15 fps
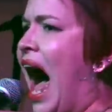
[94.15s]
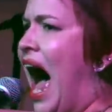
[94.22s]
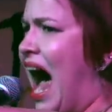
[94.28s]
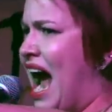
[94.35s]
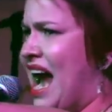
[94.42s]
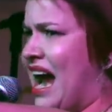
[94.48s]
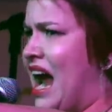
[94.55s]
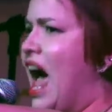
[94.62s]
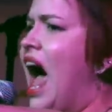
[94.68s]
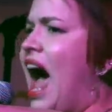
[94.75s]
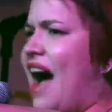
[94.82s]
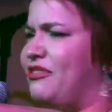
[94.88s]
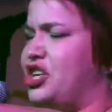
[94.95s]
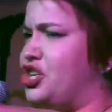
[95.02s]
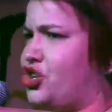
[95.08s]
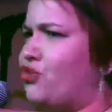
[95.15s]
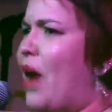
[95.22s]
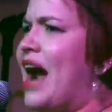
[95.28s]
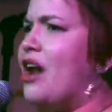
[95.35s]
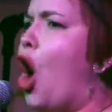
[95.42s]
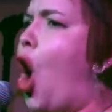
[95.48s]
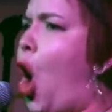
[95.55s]
I have to
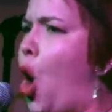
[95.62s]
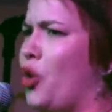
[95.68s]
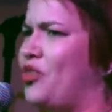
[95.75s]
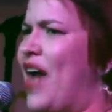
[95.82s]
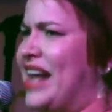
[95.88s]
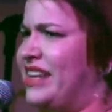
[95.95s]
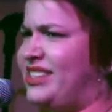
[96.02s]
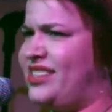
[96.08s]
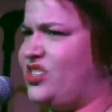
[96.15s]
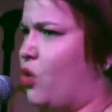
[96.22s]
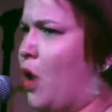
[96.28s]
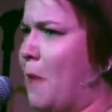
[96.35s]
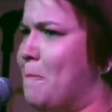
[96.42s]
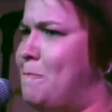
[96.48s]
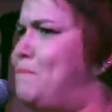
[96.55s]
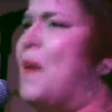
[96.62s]
try to hold that storm